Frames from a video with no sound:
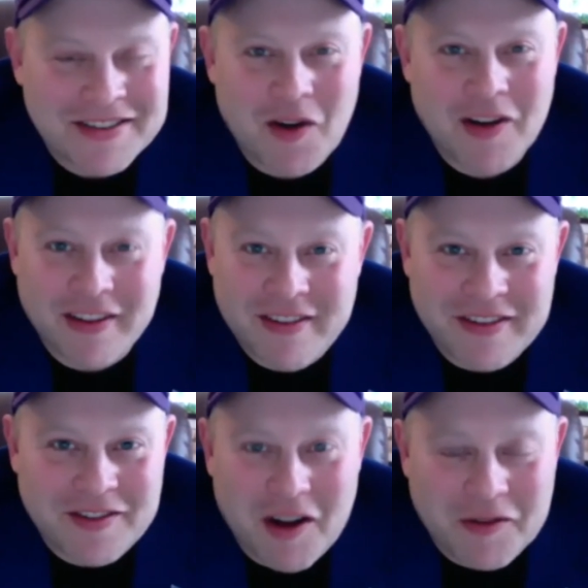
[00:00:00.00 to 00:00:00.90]
It's
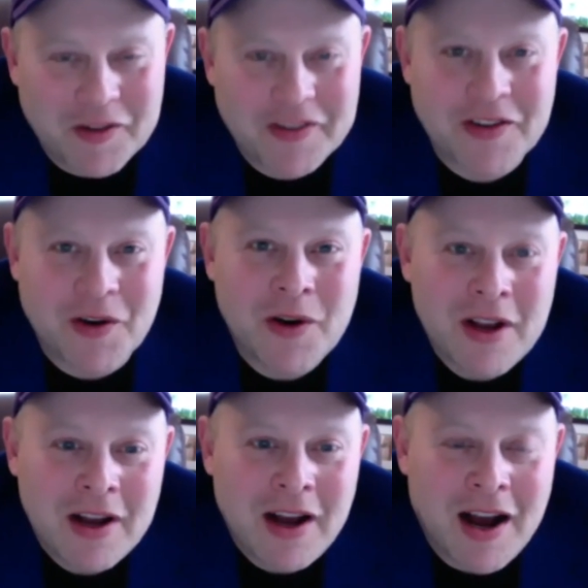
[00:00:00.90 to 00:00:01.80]
just awful. So
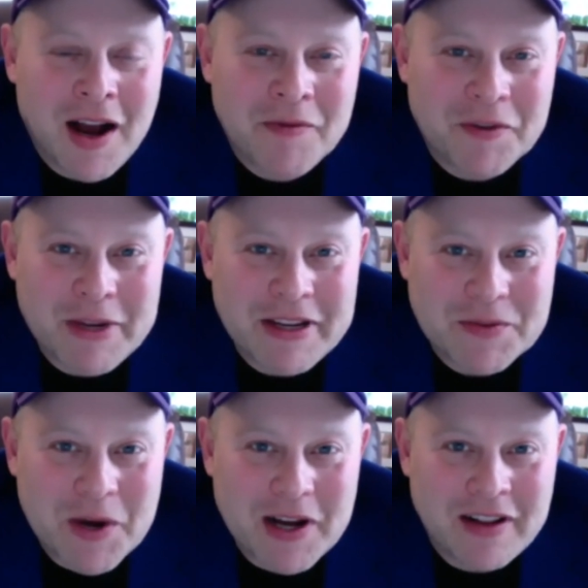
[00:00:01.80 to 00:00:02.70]
for me
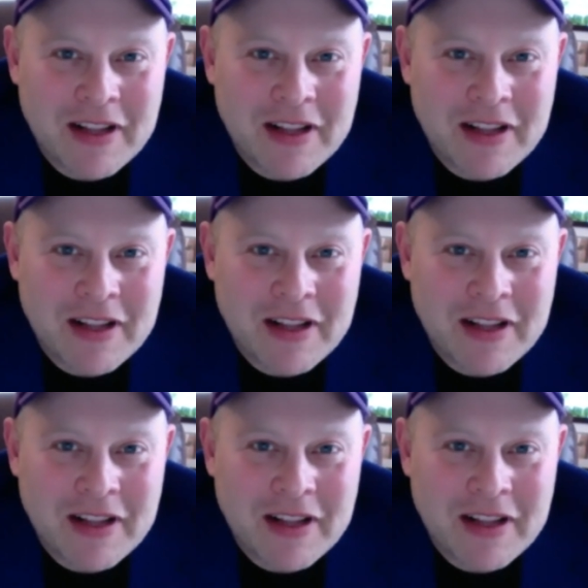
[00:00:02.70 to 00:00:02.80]
as well.